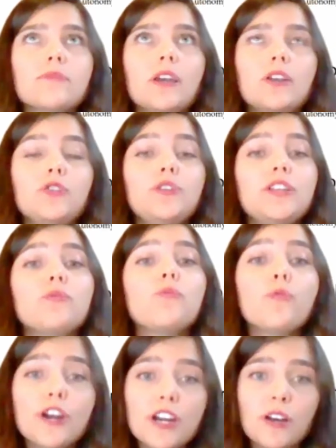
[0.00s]
you need to
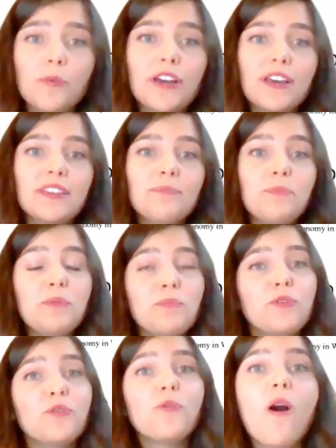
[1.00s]
work with
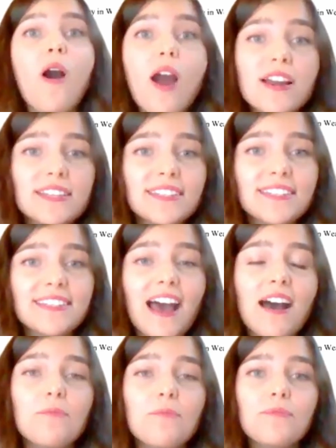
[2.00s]
people who are in
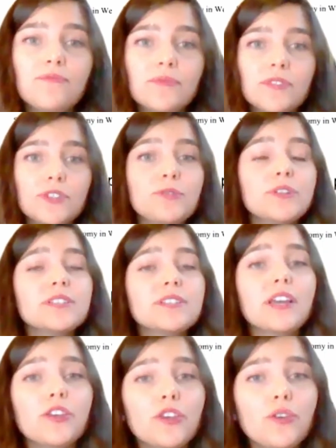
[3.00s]
STEM, students
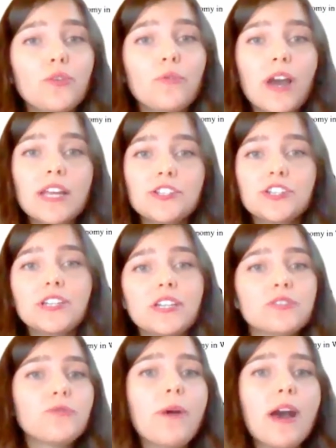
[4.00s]
like you,
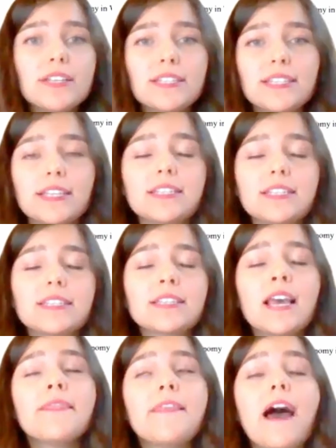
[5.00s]
engineers, roboticists,
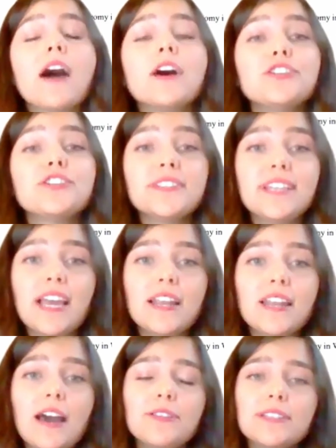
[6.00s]
that
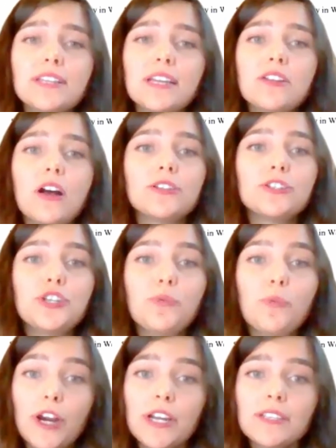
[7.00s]
understand how this technology
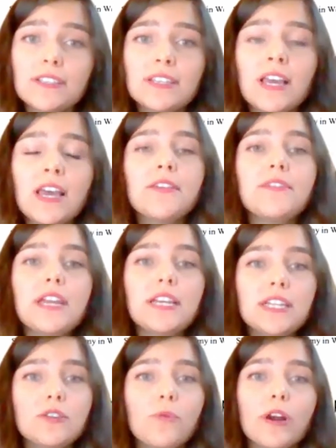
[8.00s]
works. They
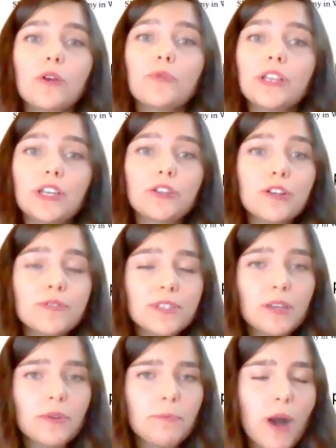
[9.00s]
need to work really
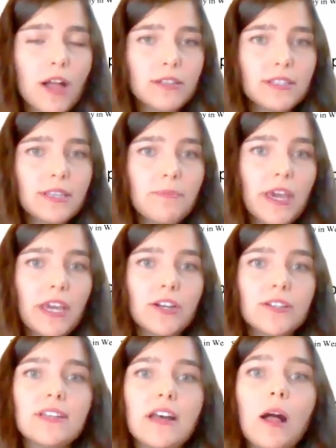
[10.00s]
closely with
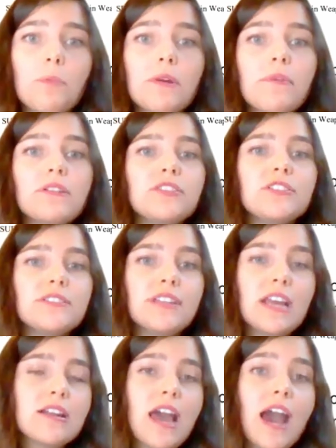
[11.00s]
policymakers to help them
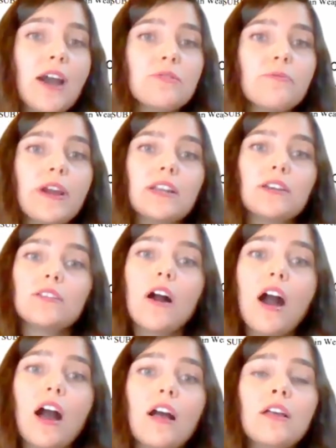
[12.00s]
understand how to write a
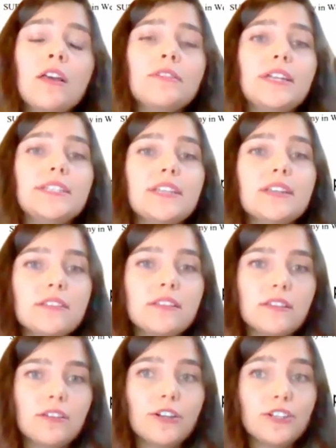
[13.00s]
law that
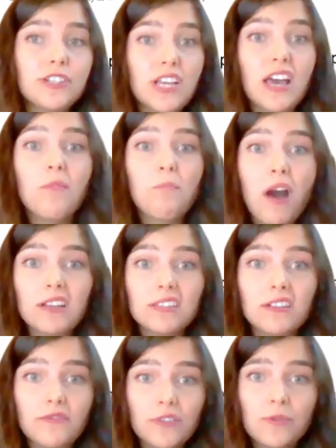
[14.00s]
doesn't curtail
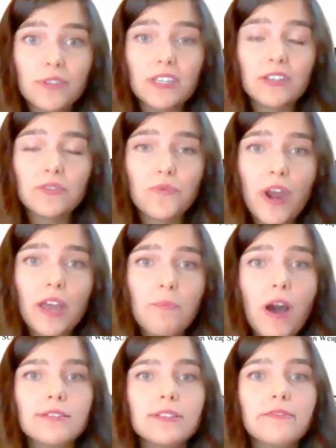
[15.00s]
positive uses, right?
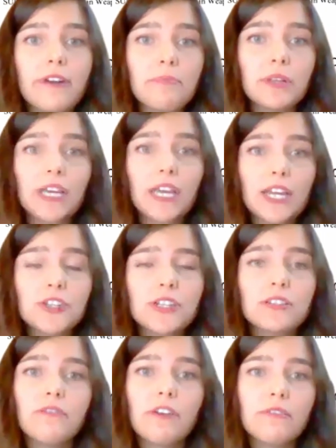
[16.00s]
Positive
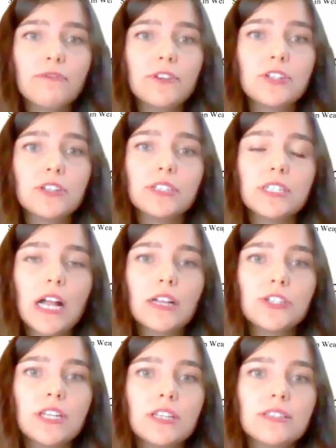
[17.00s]
applications of artificial
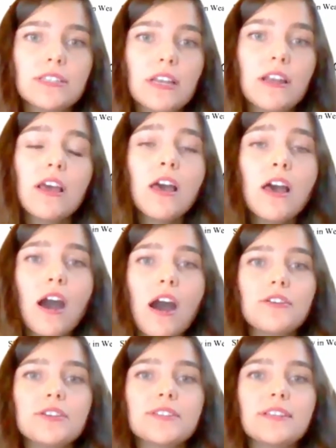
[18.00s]
intelligence and
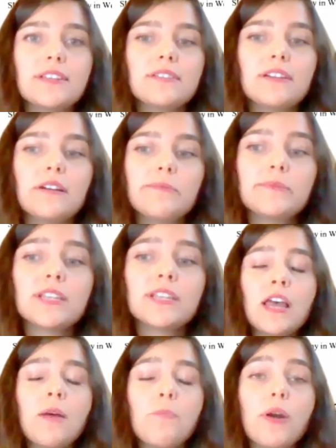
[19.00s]
other systems.
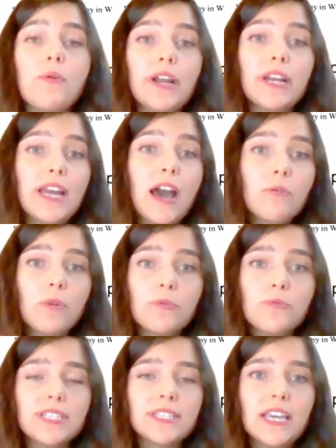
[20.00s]
But right now, what
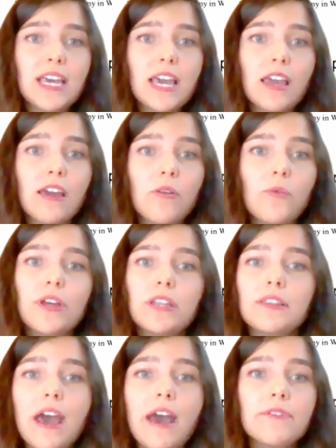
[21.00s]
we're seeing with
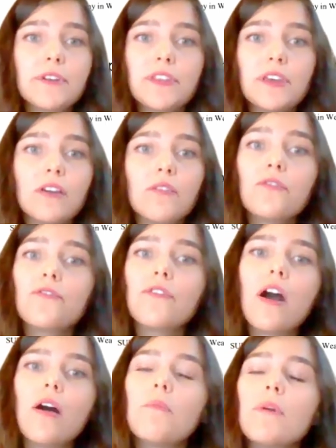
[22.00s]
everything
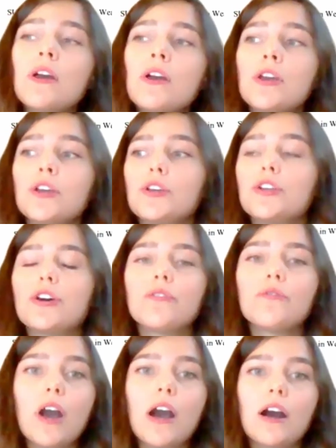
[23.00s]
from,
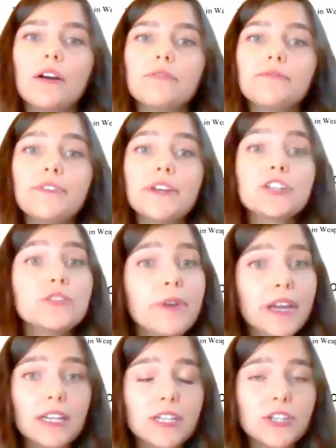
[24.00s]
facial
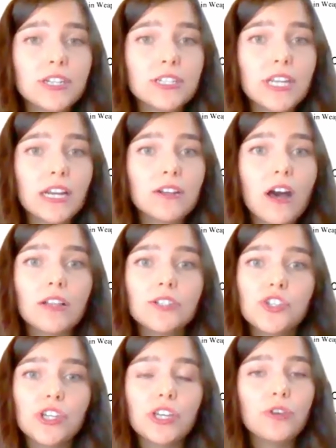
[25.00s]
recognition
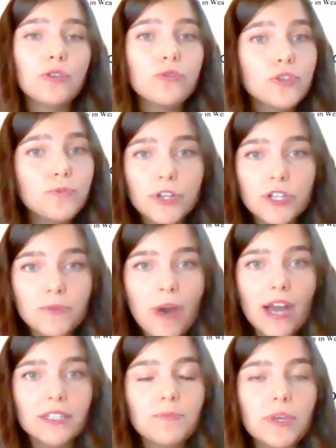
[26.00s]
technology, huge
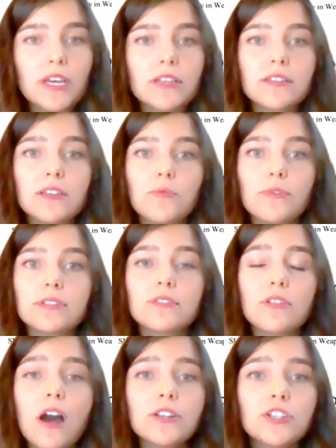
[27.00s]
pushbacks because it was
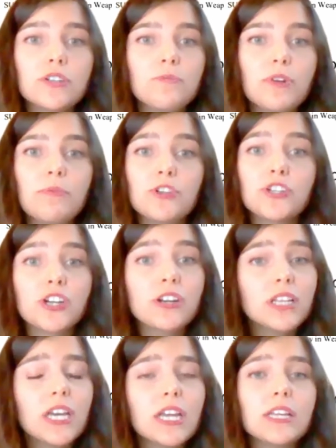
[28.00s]
launched
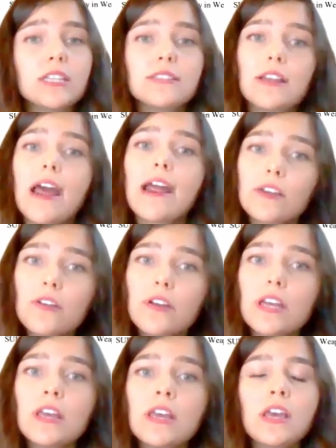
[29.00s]
prematurely and it's
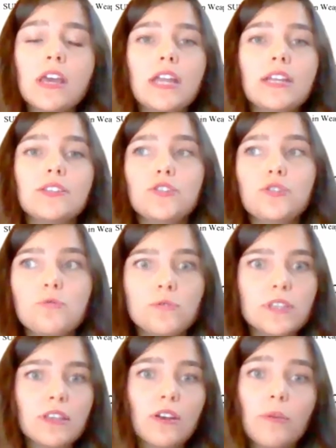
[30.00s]
inaccurate, and its use
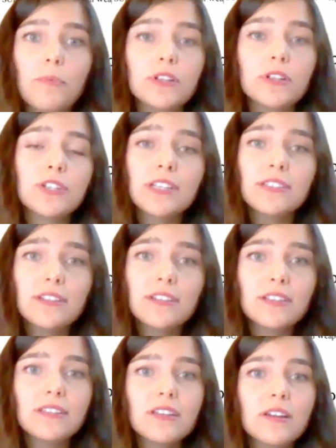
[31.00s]
in the criminal justice
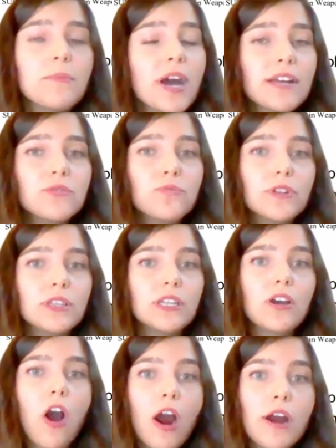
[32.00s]
system has
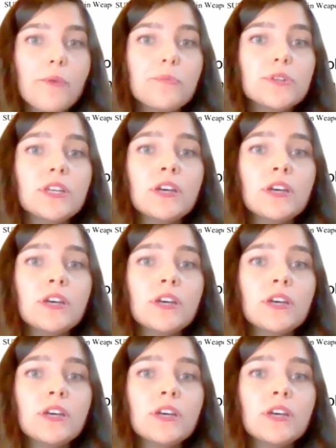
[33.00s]
really harmed